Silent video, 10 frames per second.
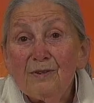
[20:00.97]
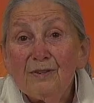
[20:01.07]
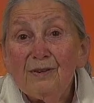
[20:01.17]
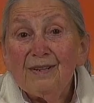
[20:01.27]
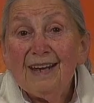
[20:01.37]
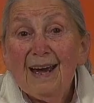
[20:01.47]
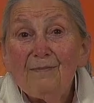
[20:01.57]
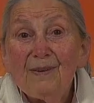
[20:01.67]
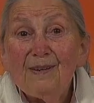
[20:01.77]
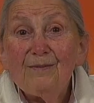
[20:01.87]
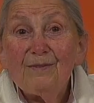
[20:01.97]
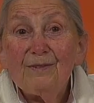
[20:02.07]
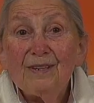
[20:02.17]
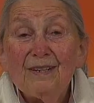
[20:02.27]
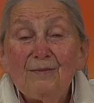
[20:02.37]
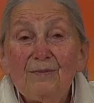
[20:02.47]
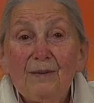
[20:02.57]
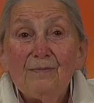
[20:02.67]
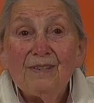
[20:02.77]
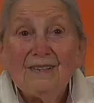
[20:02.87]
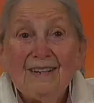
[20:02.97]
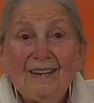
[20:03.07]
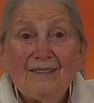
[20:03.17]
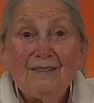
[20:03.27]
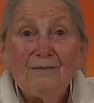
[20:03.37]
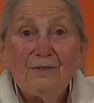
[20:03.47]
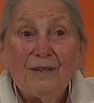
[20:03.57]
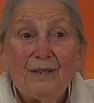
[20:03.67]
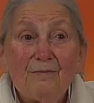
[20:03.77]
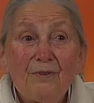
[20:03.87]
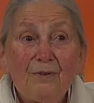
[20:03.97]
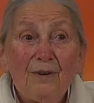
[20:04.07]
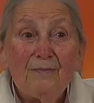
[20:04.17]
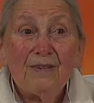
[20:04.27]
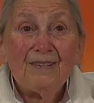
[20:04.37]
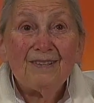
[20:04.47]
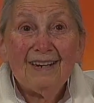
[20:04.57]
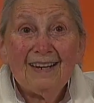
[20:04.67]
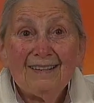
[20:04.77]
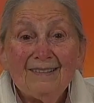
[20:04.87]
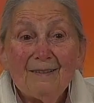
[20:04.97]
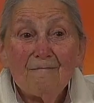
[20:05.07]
going to happen, and we'll keep up to date, and we'll keep you up to date.